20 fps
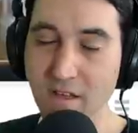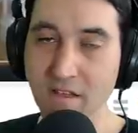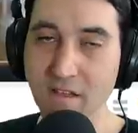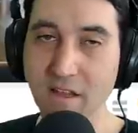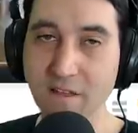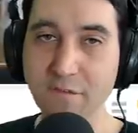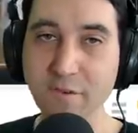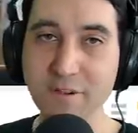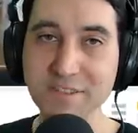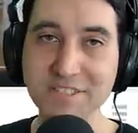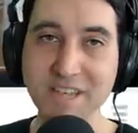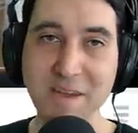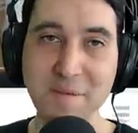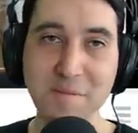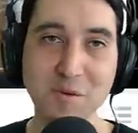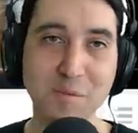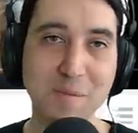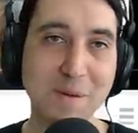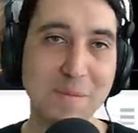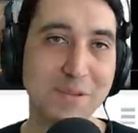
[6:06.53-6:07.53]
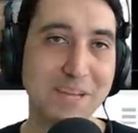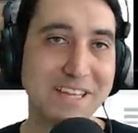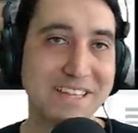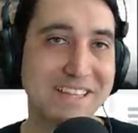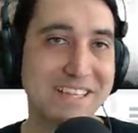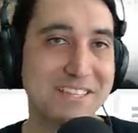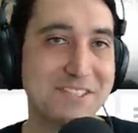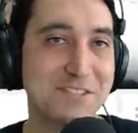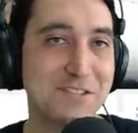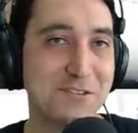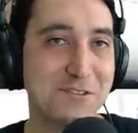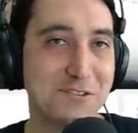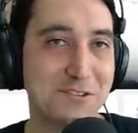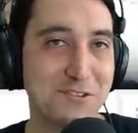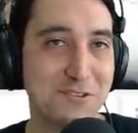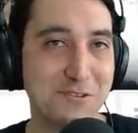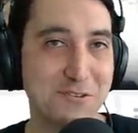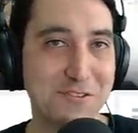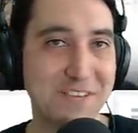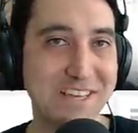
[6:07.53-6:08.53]
Like, for example, people like this who
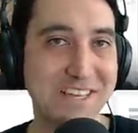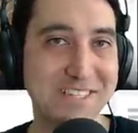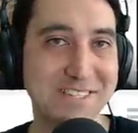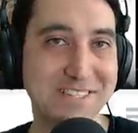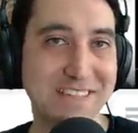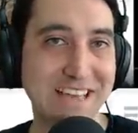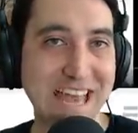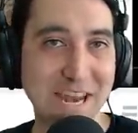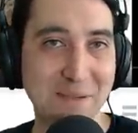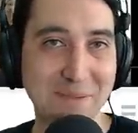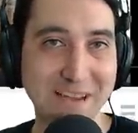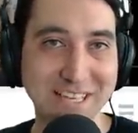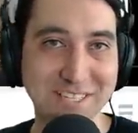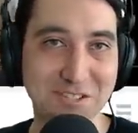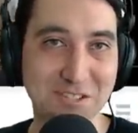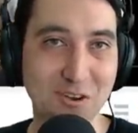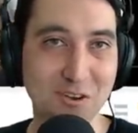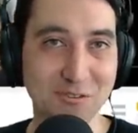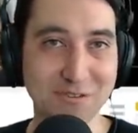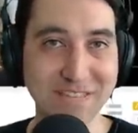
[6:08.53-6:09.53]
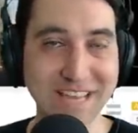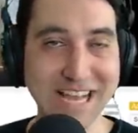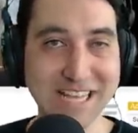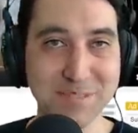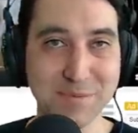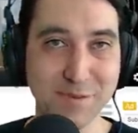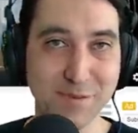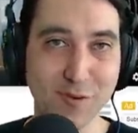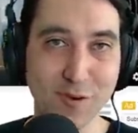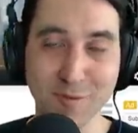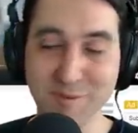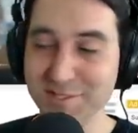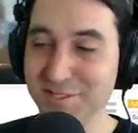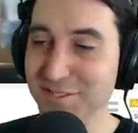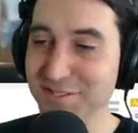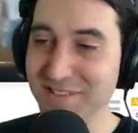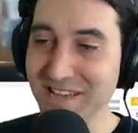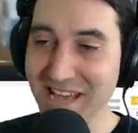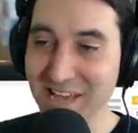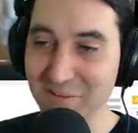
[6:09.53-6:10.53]
do these anime song dance
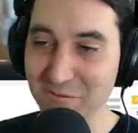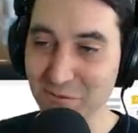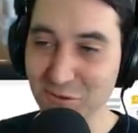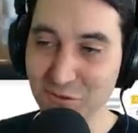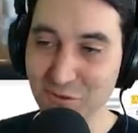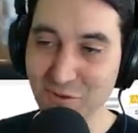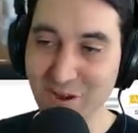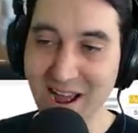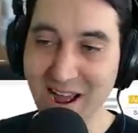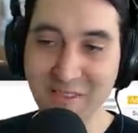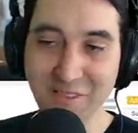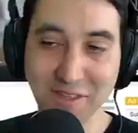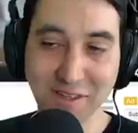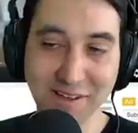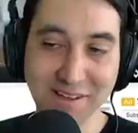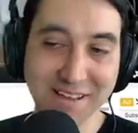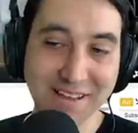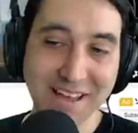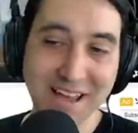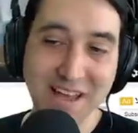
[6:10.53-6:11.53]
performances and would rather